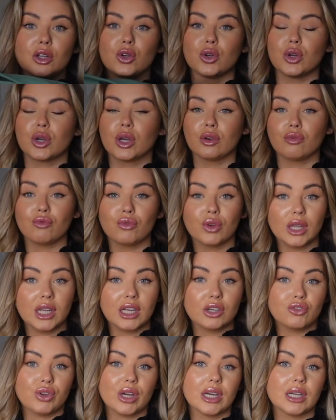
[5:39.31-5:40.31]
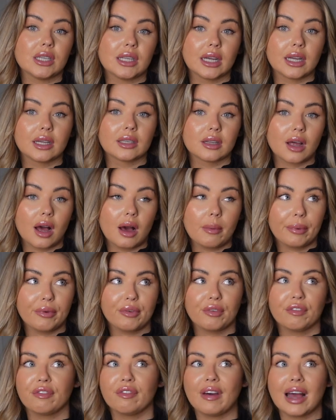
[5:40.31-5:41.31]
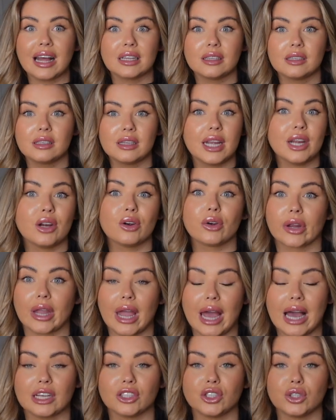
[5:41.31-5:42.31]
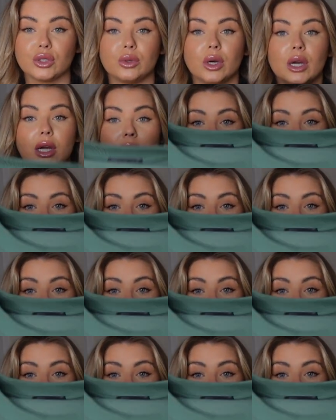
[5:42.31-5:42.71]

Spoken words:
You can really dress things up fancy or casual.